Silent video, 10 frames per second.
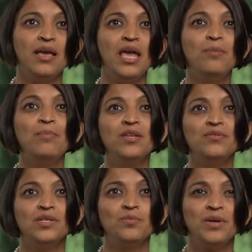and many of
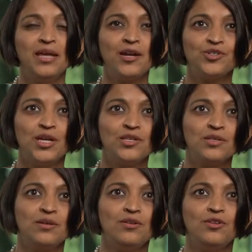these pediatrics
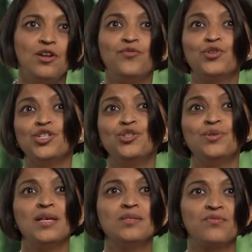unfortunately do
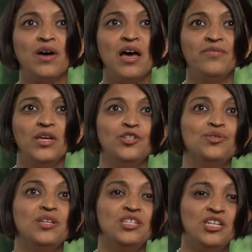not survive into
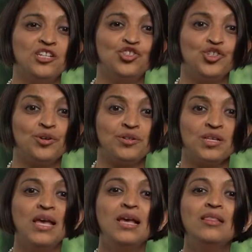their teenage years,
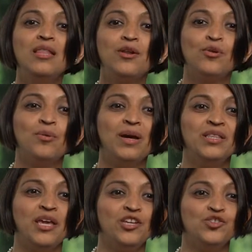let alone by
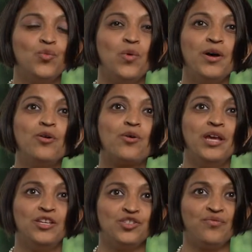the age of one or
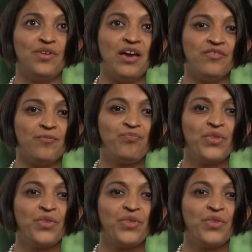age of five.